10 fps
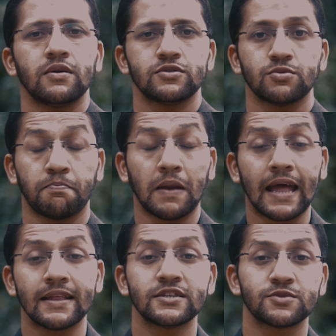So
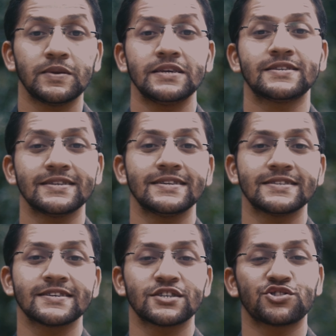planets placed in
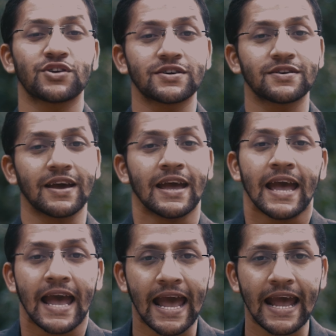this nakshatra
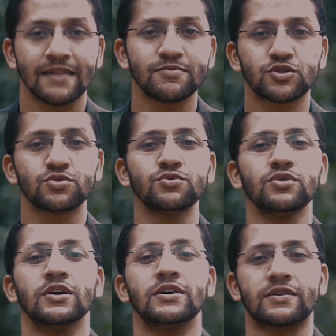helps to
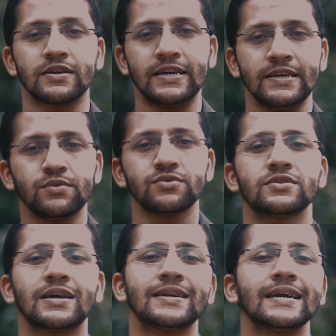reduce
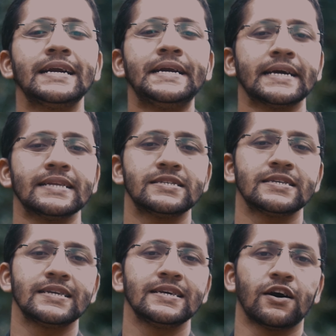that
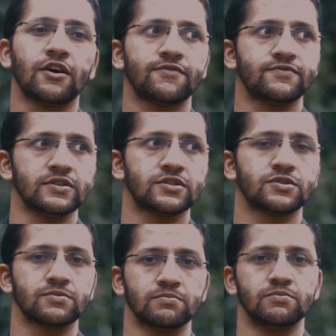intensity of
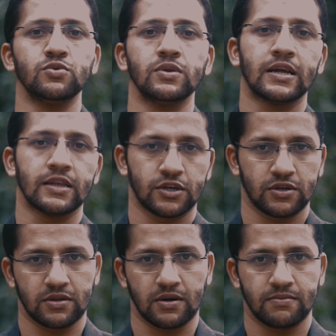this Mula
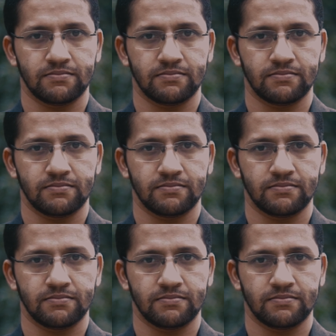Nakshatra.